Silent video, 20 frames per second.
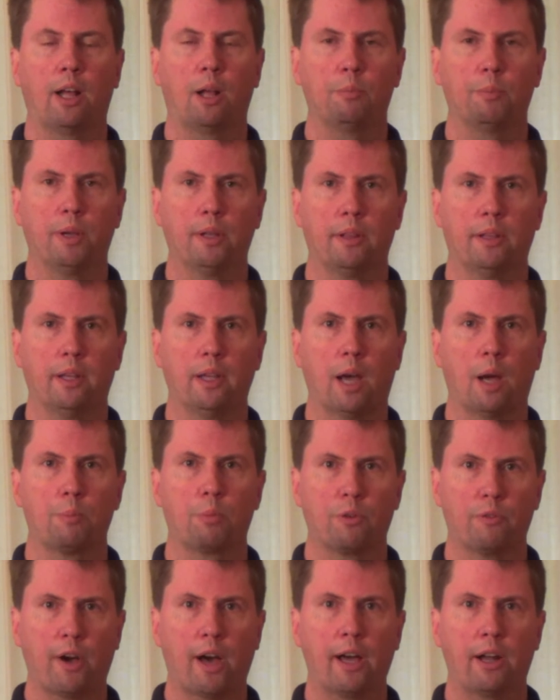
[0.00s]
I'll be the
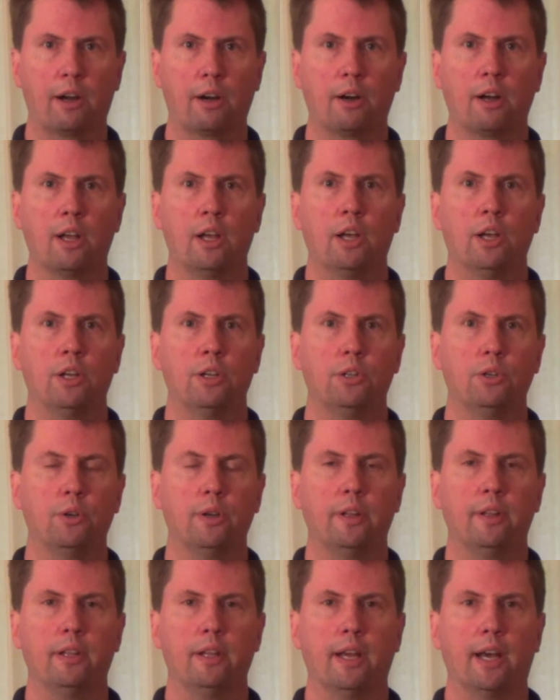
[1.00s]
provider
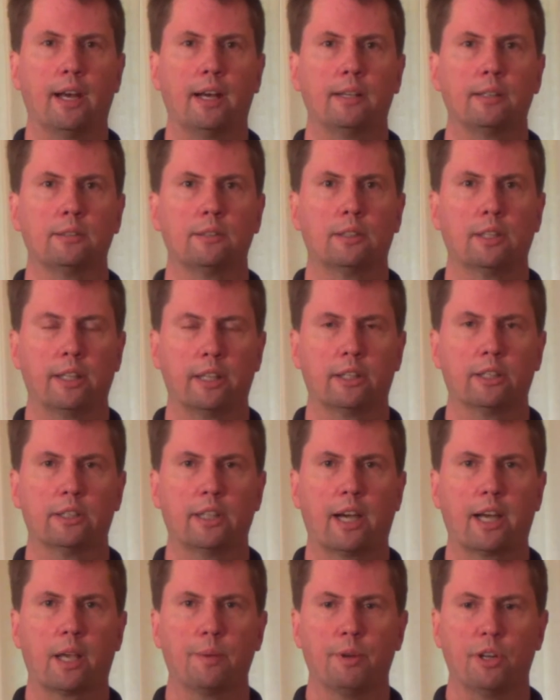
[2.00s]
doing the clinical
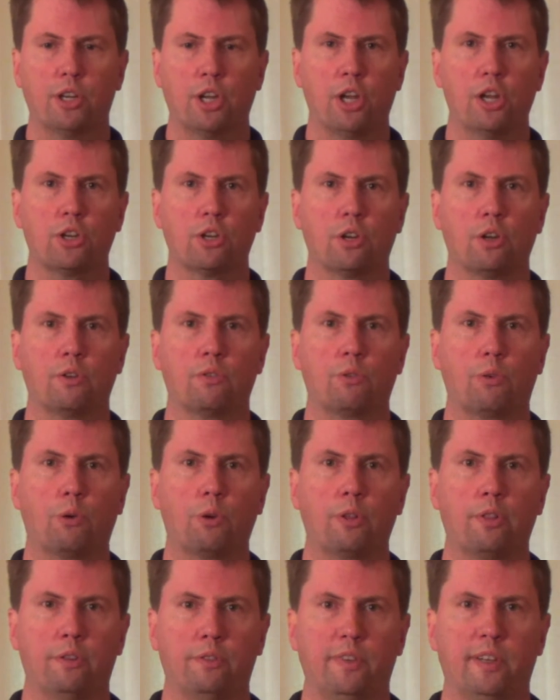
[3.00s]
documentation
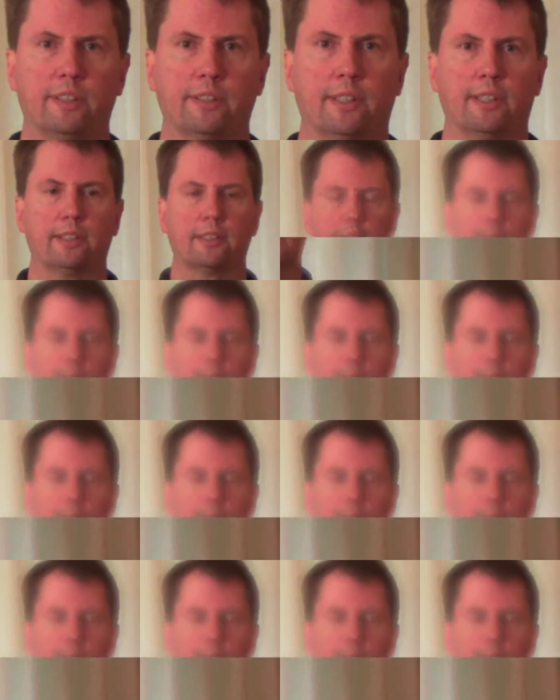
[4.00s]
for the visit.